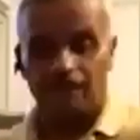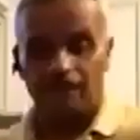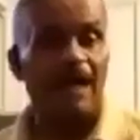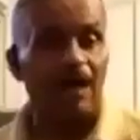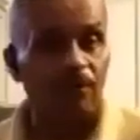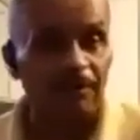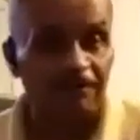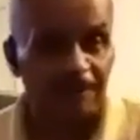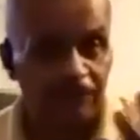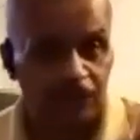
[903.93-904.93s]
Now, if
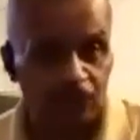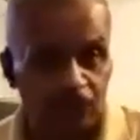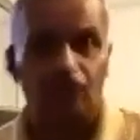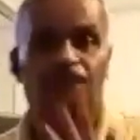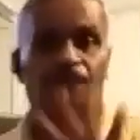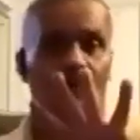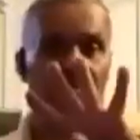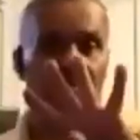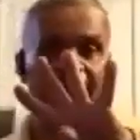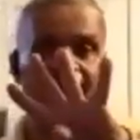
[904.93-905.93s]
I do 4
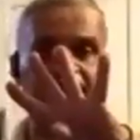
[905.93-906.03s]
bass,